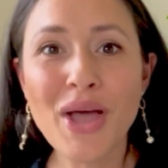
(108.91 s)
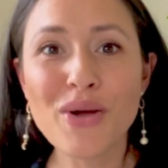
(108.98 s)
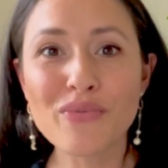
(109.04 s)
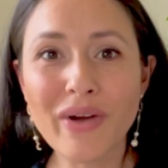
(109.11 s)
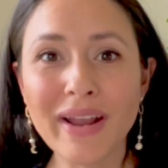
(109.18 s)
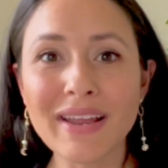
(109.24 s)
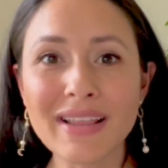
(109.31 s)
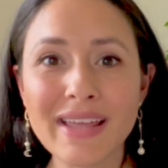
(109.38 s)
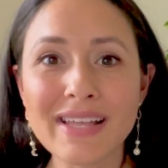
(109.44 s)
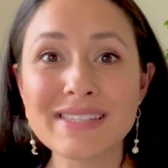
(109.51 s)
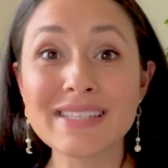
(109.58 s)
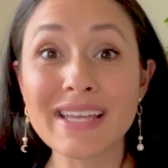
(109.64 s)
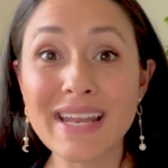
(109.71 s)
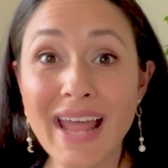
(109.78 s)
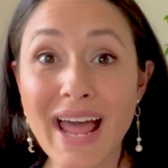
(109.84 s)

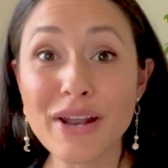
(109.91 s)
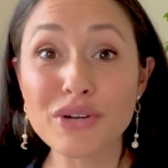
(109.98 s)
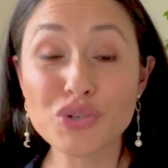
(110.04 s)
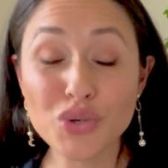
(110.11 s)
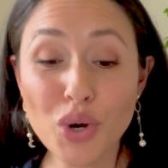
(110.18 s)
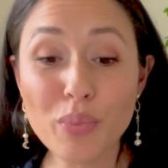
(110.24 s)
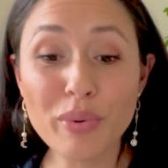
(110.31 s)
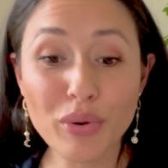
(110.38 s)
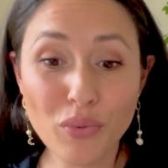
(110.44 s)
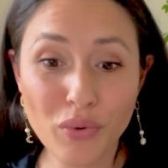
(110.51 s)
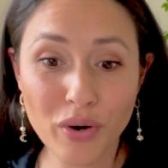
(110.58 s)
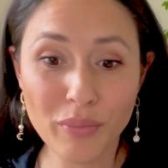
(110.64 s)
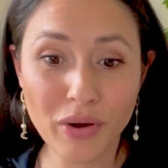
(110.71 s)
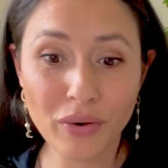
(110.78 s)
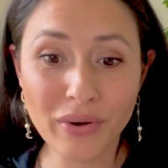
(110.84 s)
regulates gonadotropin
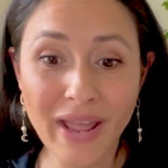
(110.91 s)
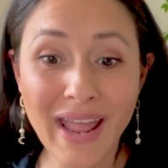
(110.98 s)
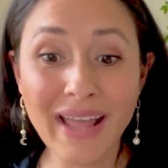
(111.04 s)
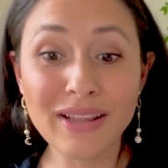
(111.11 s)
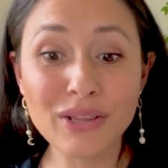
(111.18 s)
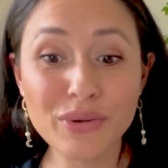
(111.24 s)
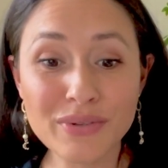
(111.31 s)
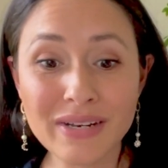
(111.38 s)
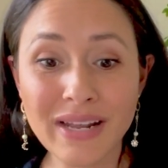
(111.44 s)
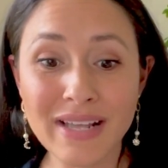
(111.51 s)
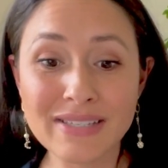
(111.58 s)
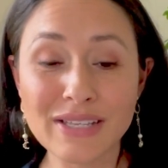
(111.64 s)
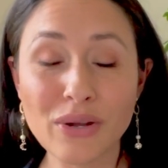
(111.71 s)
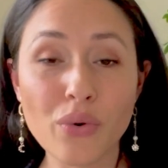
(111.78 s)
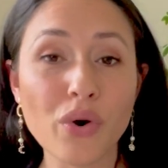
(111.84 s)
hormone and
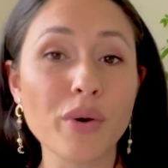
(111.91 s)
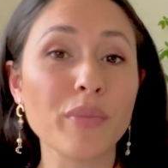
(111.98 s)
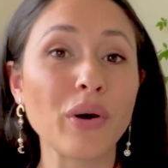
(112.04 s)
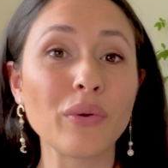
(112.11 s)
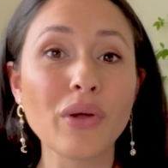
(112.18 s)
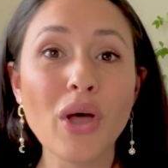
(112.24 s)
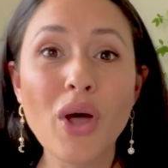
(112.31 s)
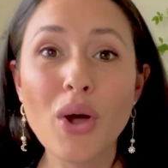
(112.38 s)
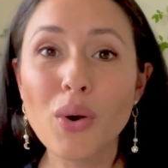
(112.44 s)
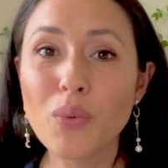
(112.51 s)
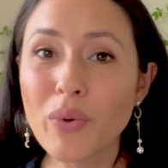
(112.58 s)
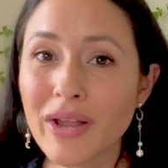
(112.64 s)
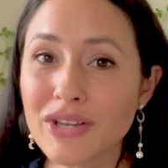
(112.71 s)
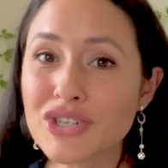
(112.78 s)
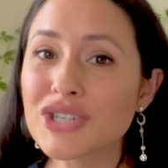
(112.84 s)
luteinizing hormone,
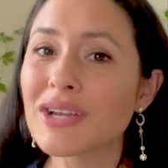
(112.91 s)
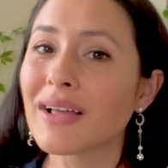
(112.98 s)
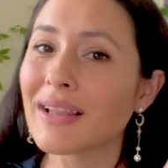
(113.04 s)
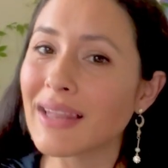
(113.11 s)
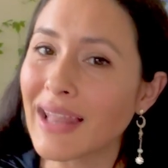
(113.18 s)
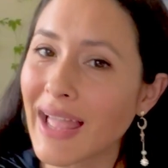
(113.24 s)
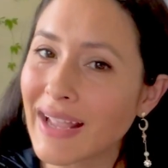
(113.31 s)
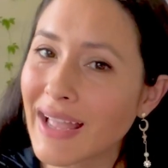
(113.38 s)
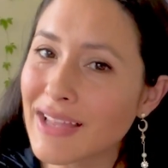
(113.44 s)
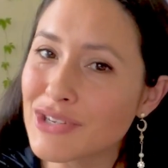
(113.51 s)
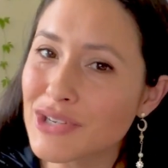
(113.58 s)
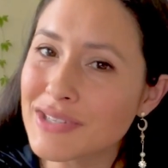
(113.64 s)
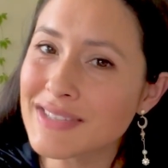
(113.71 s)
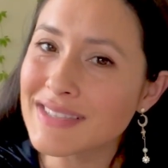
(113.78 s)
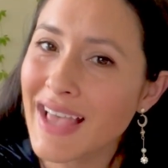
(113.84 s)
which, like I
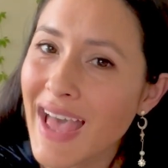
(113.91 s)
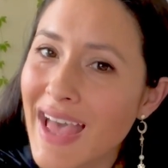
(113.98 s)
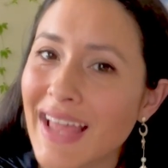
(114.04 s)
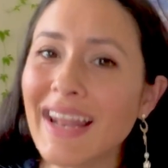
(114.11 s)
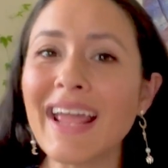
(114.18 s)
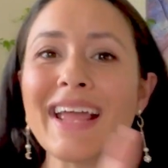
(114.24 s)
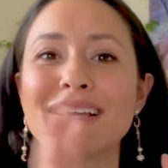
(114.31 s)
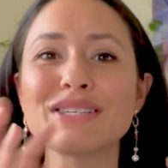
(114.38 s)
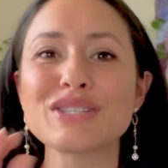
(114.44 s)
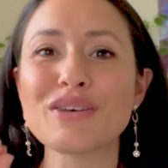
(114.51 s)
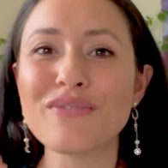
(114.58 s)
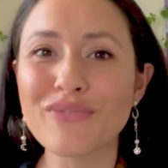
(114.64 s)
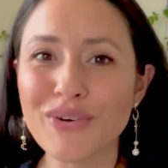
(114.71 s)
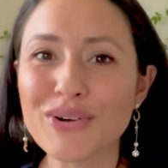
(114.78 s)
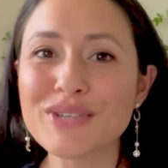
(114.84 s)
just said, is the
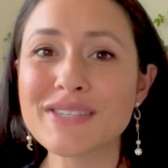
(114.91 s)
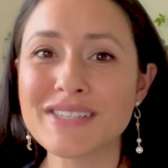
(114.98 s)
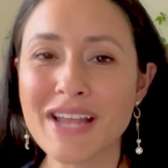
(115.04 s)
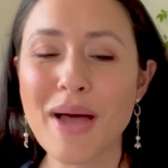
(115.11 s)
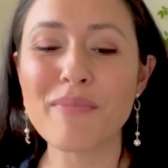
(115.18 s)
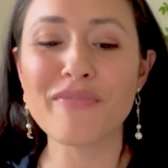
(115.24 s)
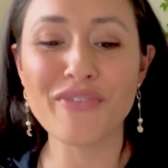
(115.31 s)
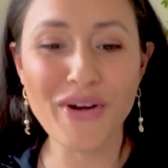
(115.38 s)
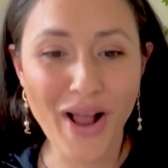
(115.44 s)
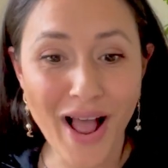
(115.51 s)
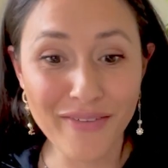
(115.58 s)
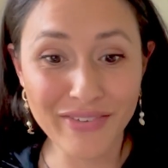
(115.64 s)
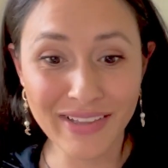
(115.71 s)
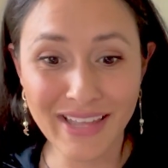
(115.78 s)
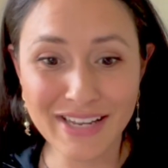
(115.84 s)
first step for
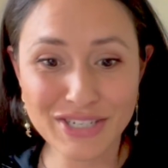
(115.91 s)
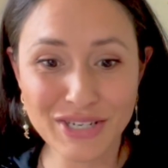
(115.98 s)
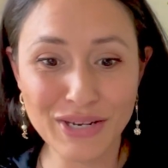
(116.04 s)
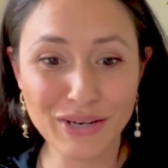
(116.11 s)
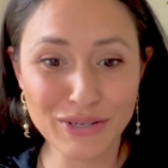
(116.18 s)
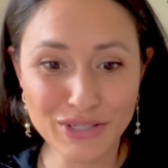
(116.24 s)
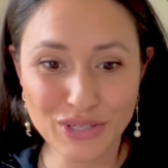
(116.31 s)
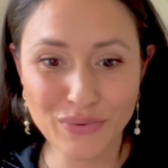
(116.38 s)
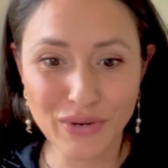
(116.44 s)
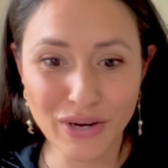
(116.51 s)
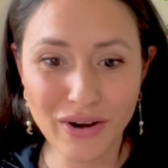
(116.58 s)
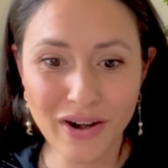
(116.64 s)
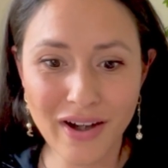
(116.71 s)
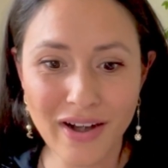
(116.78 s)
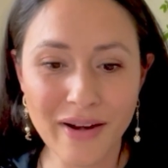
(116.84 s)
ovulation to
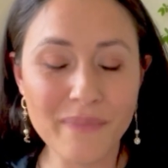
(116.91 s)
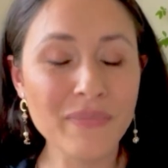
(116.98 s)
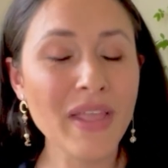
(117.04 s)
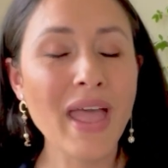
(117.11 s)
occur.